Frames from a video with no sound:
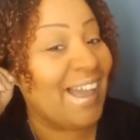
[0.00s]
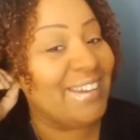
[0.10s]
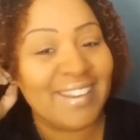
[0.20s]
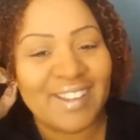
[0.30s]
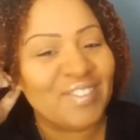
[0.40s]
I
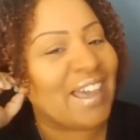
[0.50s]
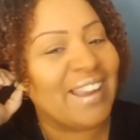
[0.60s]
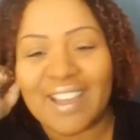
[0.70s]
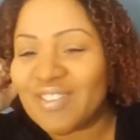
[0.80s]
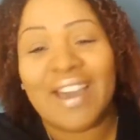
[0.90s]
did it.
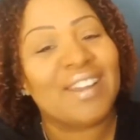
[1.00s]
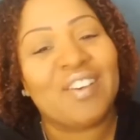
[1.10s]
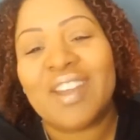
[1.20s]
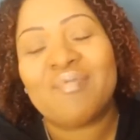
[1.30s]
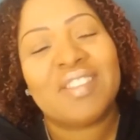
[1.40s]
I, I, we got to go
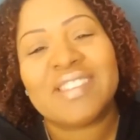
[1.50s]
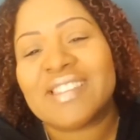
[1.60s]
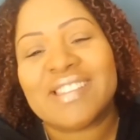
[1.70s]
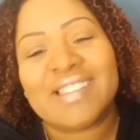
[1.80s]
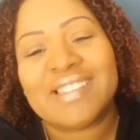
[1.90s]
there, brothers and
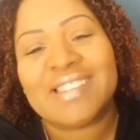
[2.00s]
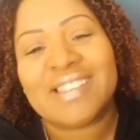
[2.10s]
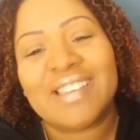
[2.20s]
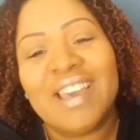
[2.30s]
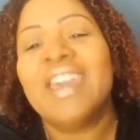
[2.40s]
sisters.
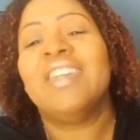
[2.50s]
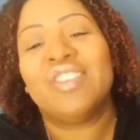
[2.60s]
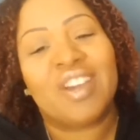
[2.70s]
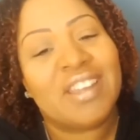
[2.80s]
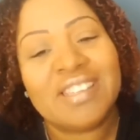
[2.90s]
Either
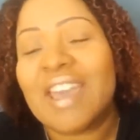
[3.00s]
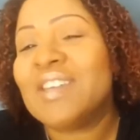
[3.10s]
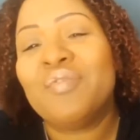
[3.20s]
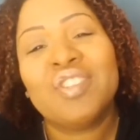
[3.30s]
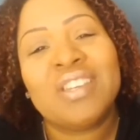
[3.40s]
you're going to stand
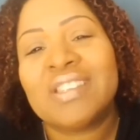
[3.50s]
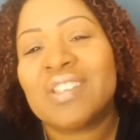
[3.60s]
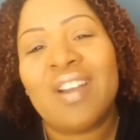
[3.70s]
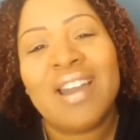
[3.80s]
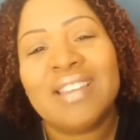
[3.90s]
up for Jesus
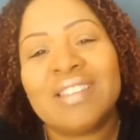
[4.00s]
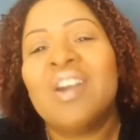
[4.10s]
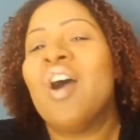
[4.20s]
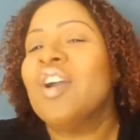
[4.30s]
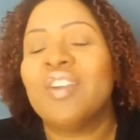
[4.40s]
Christ
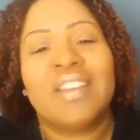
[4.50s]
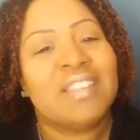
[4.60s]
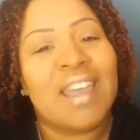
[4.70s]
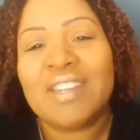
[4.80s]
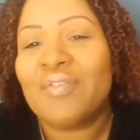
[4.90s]
or you're going to
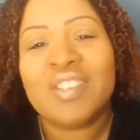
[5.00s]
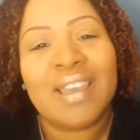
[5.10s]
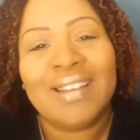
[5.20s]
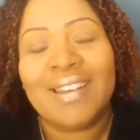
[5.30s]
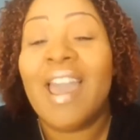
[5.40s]
stand up for
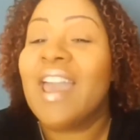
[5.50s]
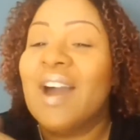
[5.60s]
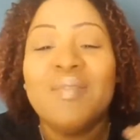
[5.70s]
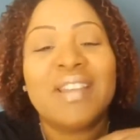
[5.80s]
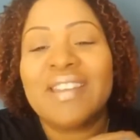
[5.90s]
Satan. And
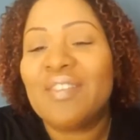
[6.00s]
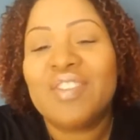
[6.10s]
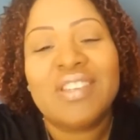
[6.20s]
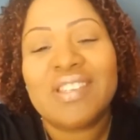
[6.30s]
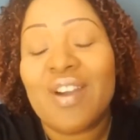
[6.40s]
I'm standing up for
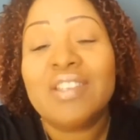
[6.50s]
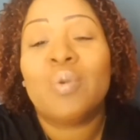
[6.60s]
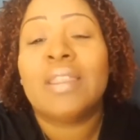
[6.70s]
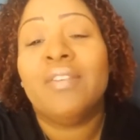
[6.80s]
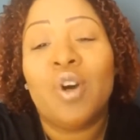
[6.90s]
Jesus Christ. Do
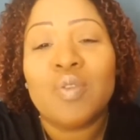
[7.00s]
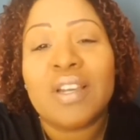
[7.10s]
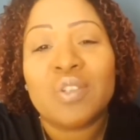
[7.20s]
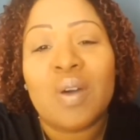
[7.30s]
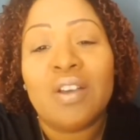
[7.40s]
I love the
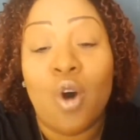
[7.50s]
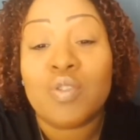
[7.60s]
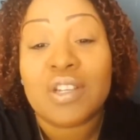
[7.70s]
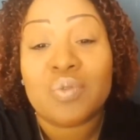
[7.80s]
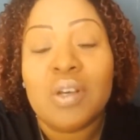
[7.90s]
homosexual?
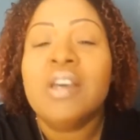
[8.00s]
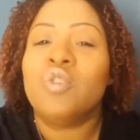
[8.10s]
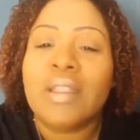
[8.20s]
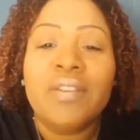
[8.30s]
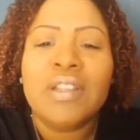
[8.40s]
Homosexual? Do
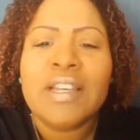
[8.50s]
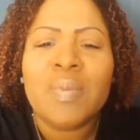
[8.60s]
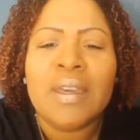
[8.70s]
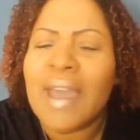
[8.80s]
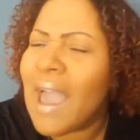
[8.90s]
I love the
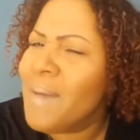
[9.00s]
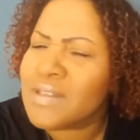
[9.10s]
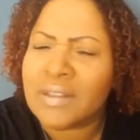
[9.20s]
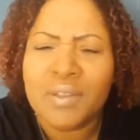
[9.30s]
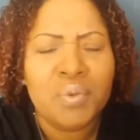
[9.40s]
lesbian?
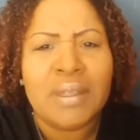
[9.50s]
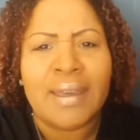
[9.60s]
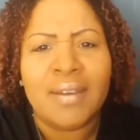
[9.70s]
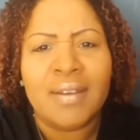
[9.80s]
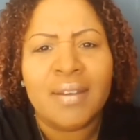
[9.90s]
Absolutely.